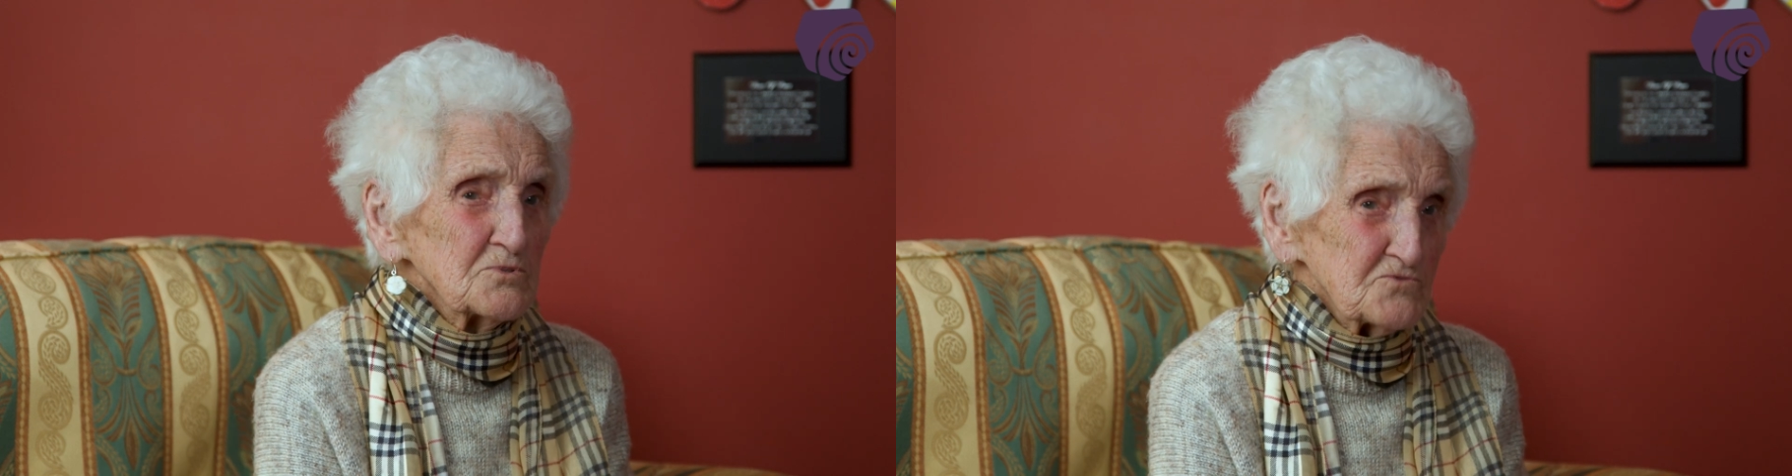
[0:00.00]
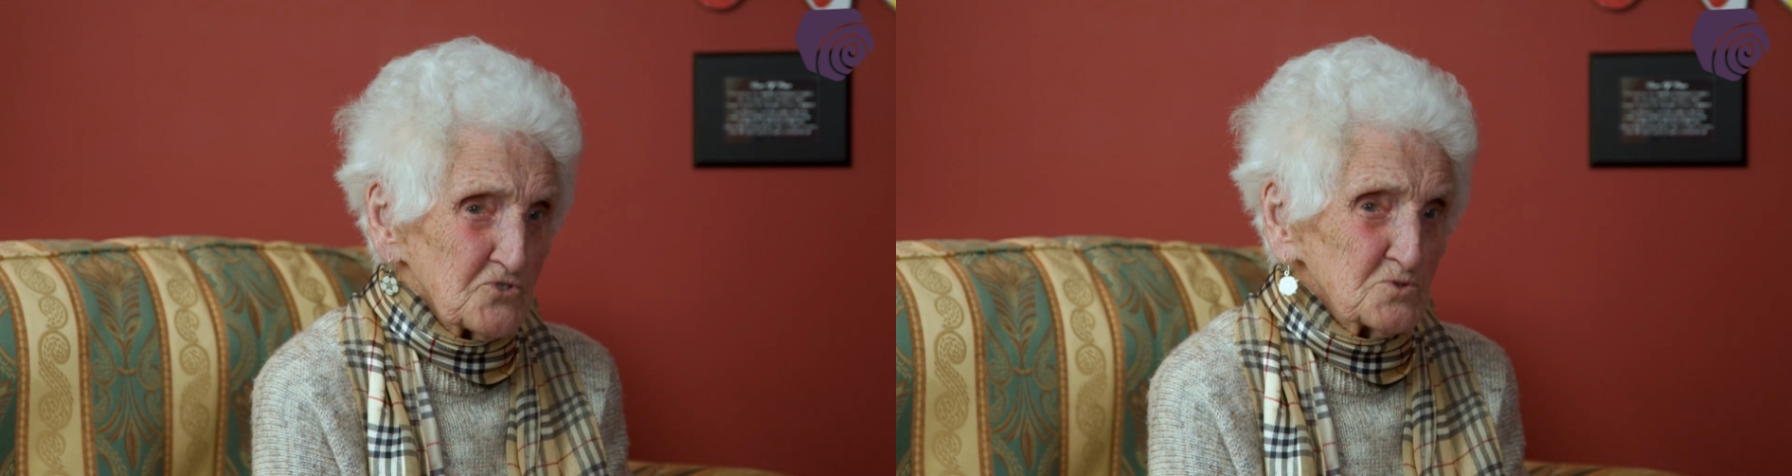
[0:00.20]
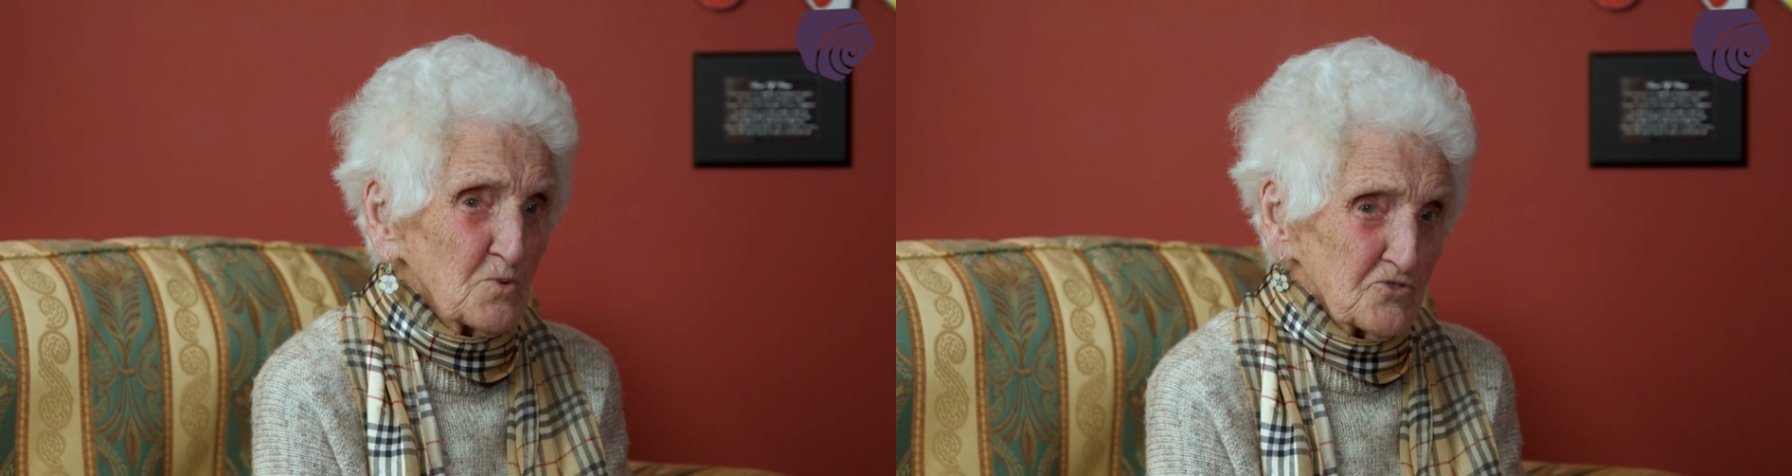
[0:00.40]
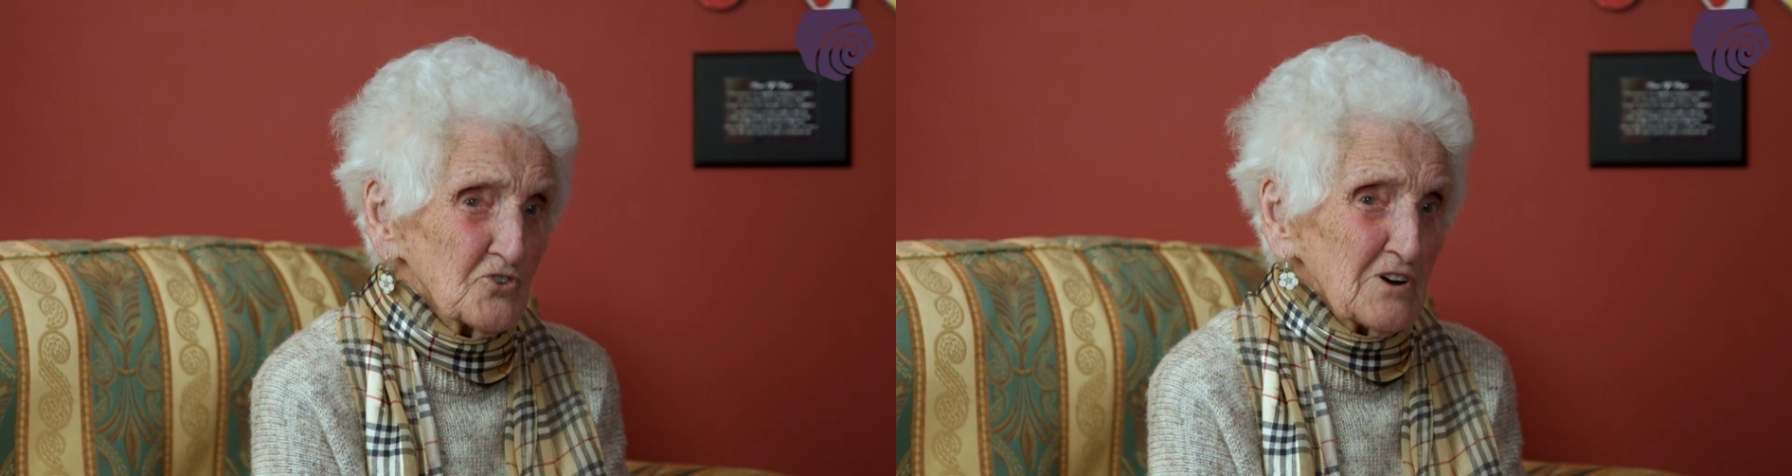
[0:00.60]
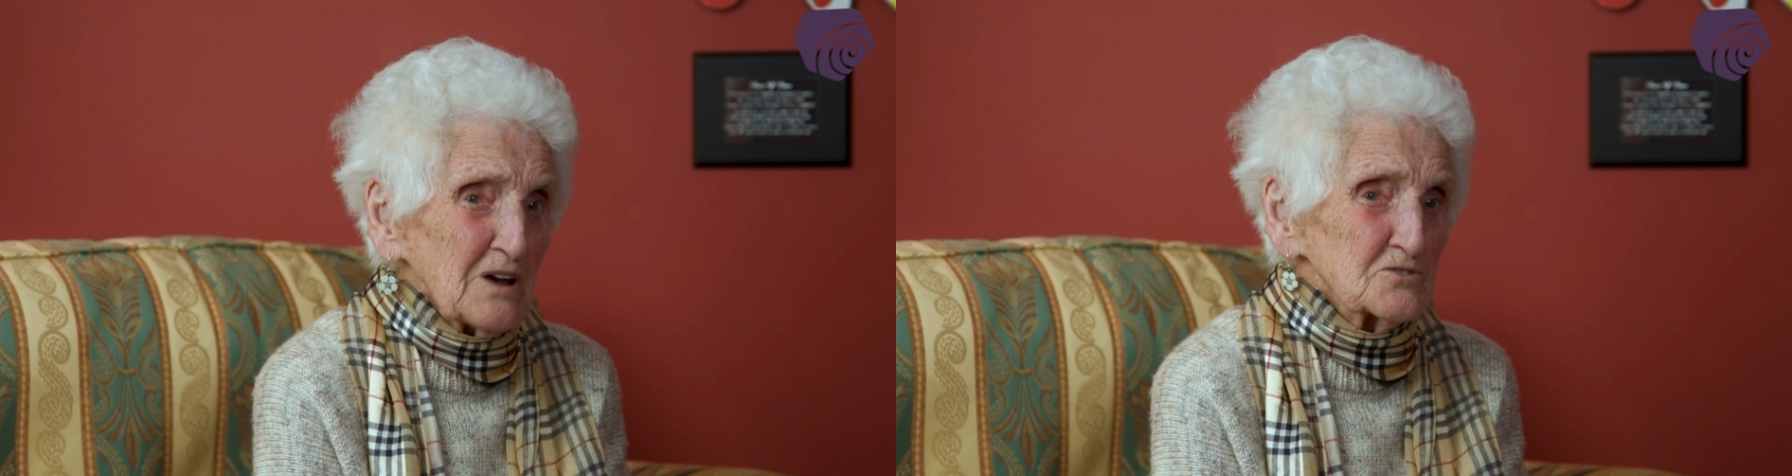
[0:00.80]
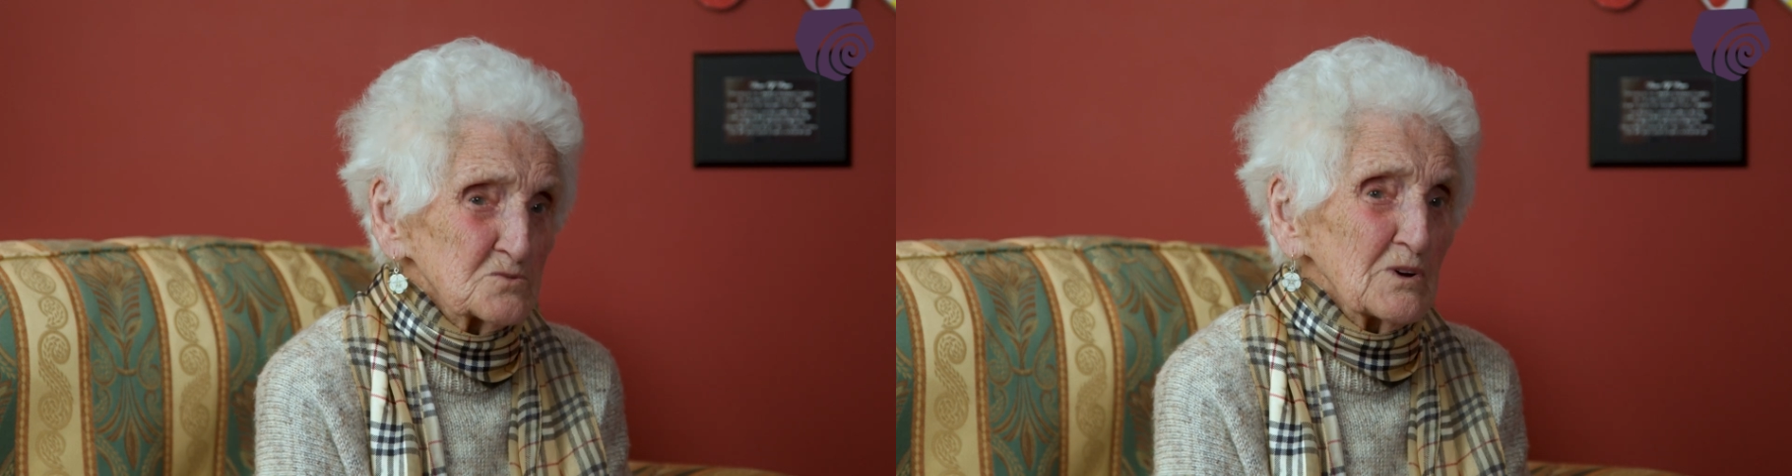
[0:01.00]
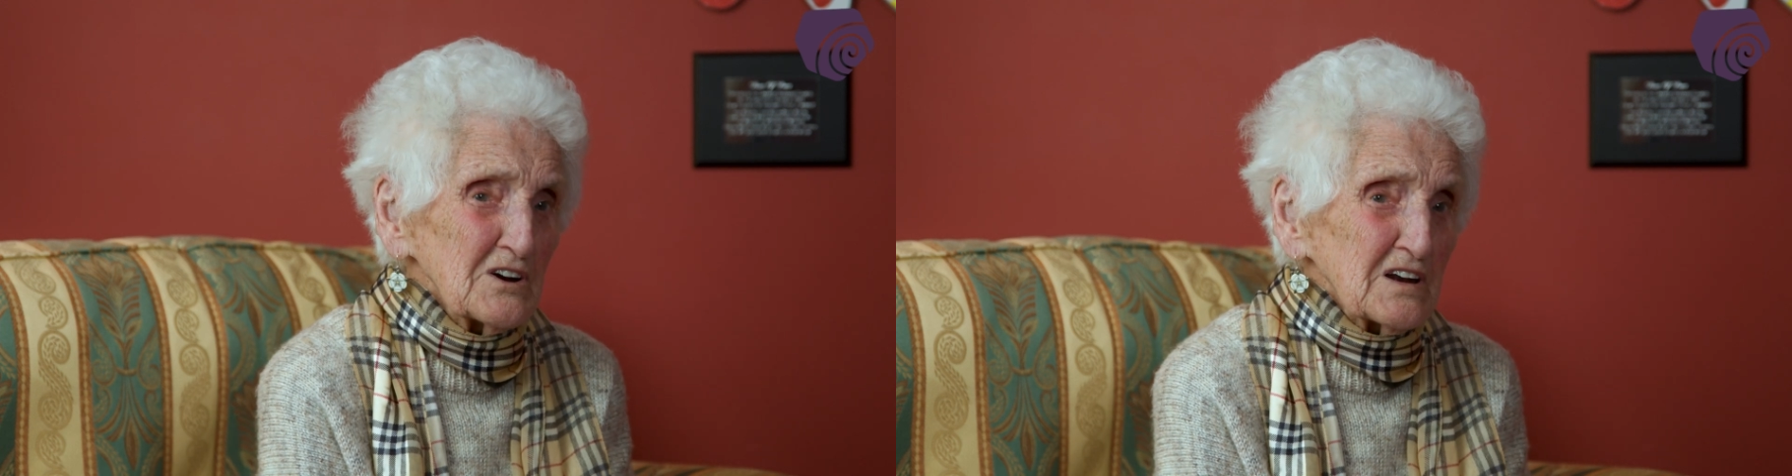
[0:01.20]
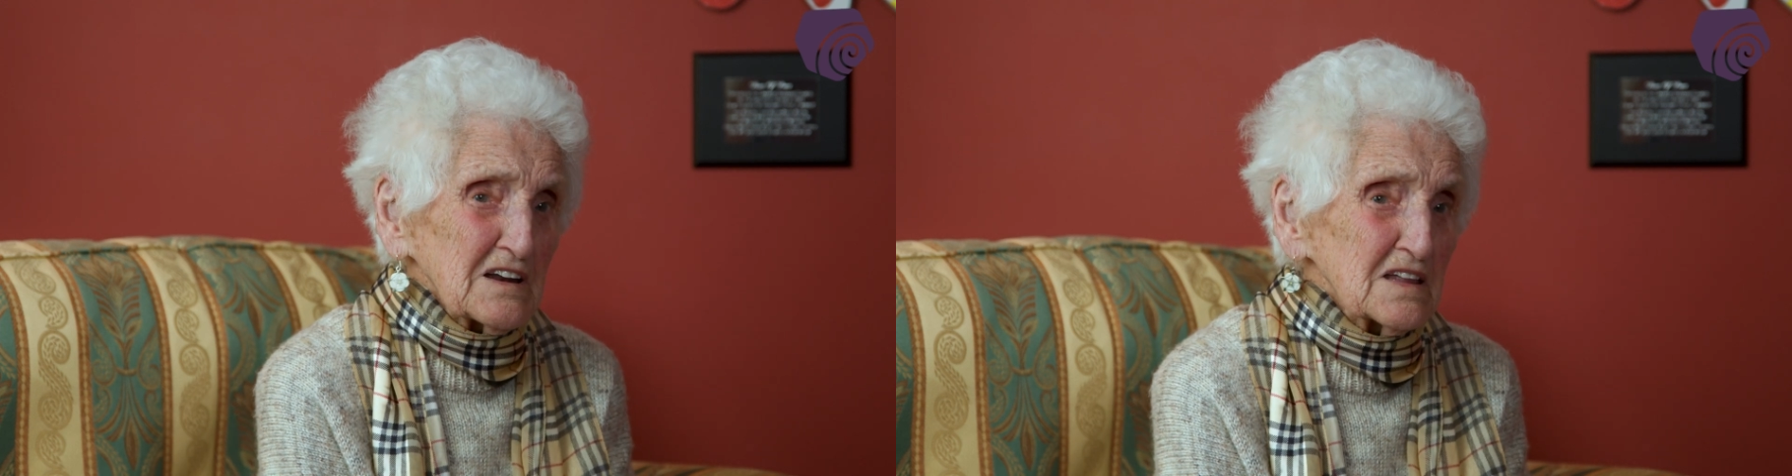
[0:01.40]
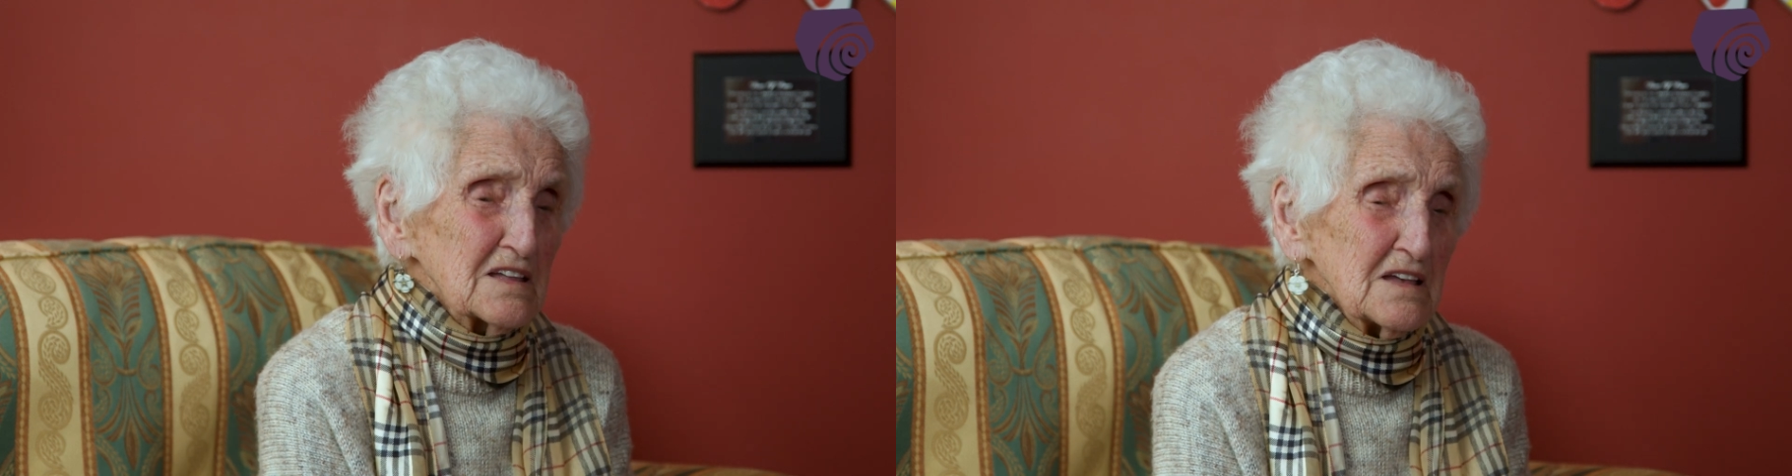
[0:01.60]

just before I was married.